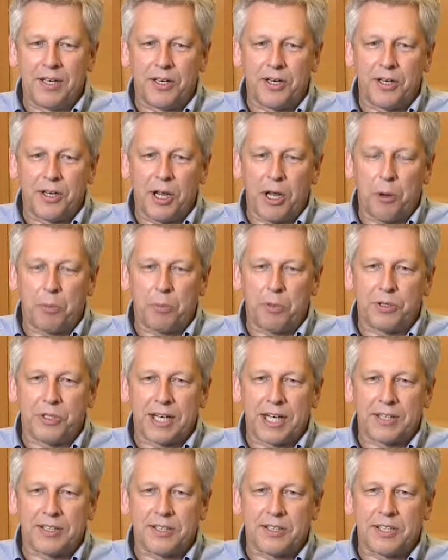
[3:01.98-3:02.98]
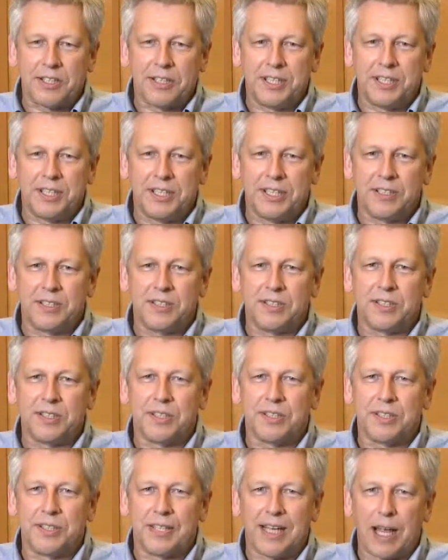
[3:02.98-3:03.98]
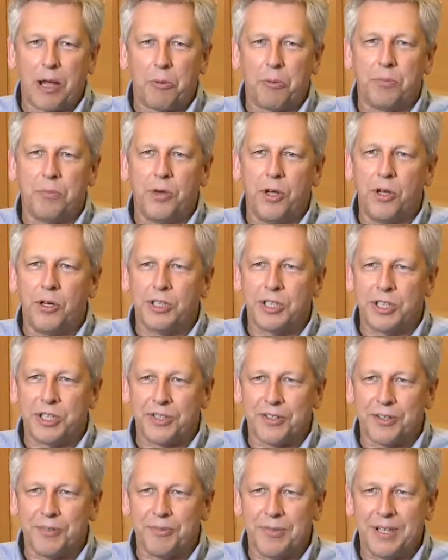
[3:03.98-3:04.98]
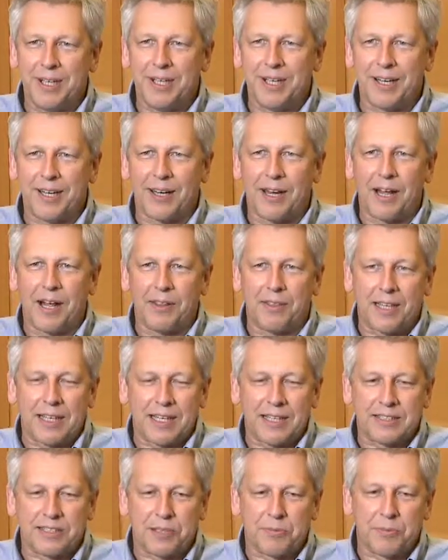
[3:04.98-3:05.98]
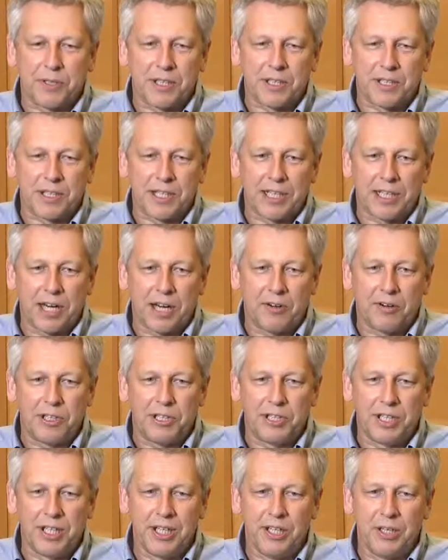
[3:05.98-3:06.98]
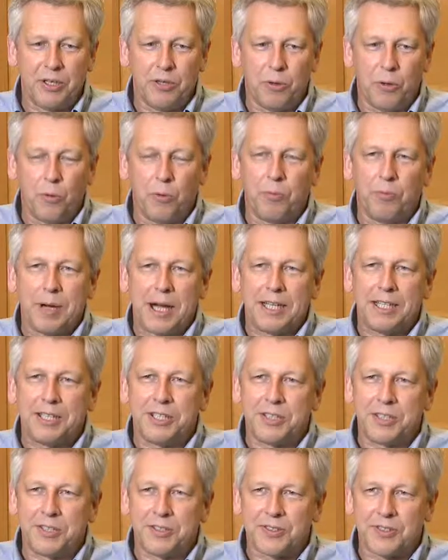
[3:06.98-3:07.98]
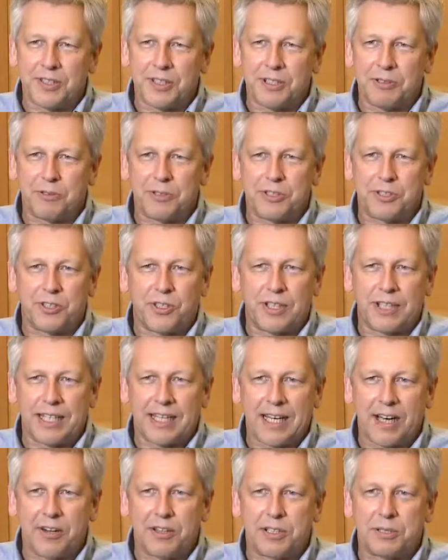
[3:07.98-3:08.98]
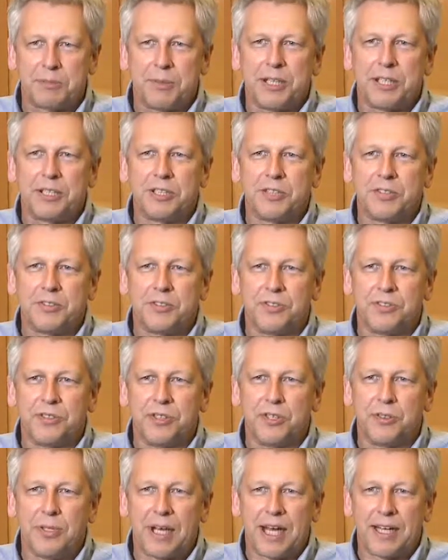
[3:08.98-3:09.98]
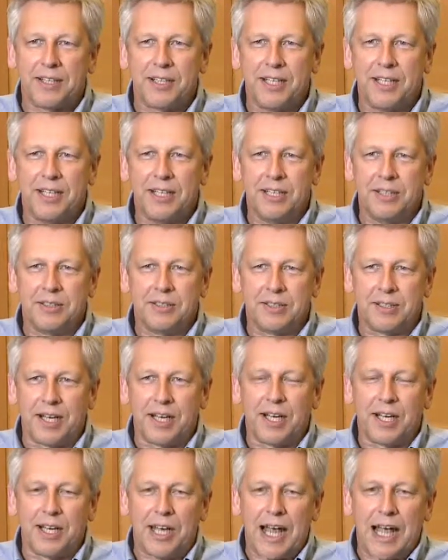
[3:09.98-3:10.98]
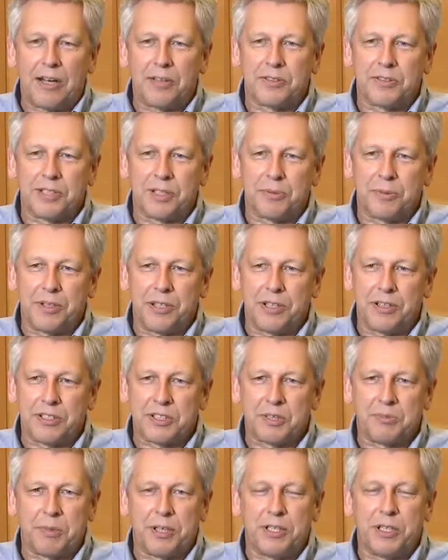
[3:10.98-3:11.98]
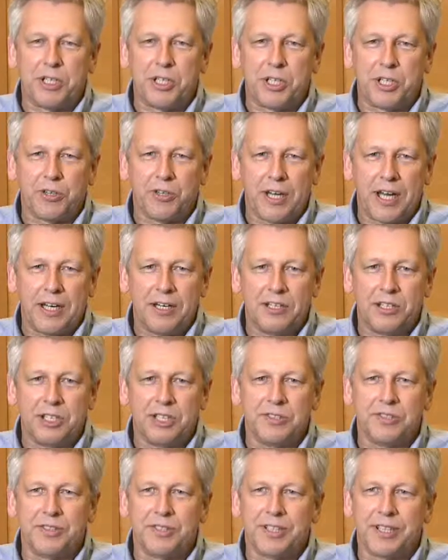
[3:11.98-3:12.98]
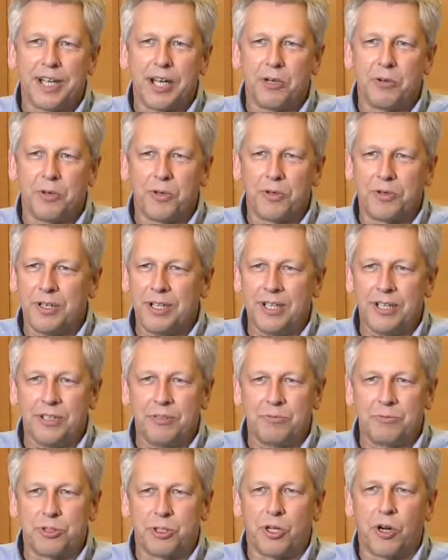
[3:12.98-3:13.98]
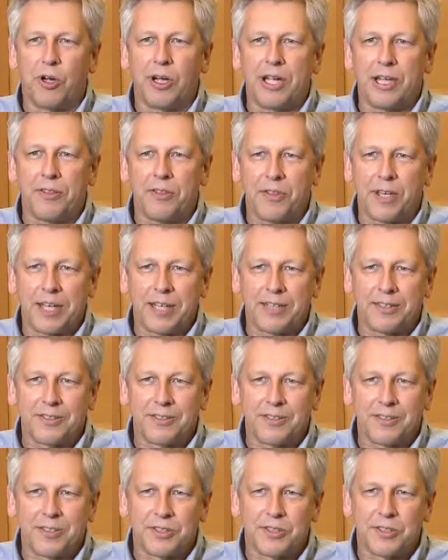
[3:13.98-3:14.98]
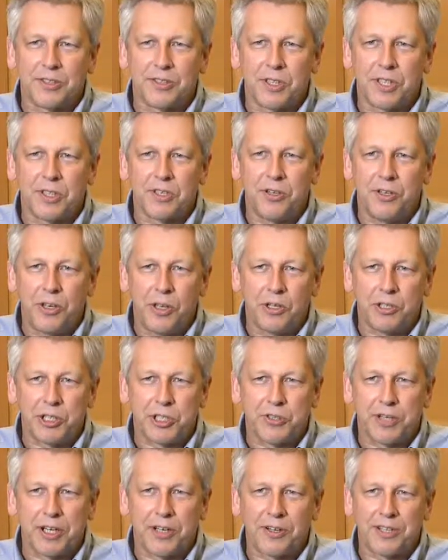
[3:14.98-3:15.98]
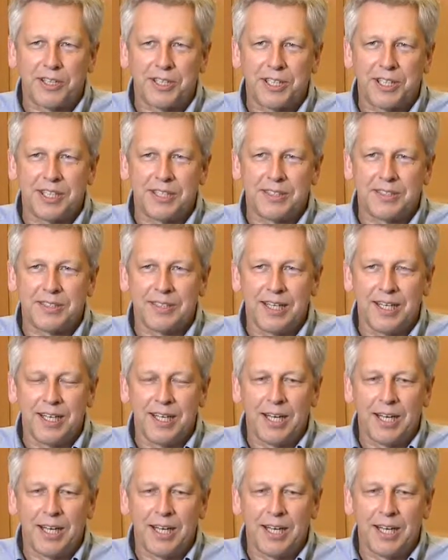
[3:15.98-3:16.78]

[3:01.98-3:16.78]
you know, help protect ideas and help nurture them. And I, I think that's something I'd encourage all managers, I always try and encourage managers to do that, allow some of their expenditure and energies to go on trying things and uh, nurturing ideas.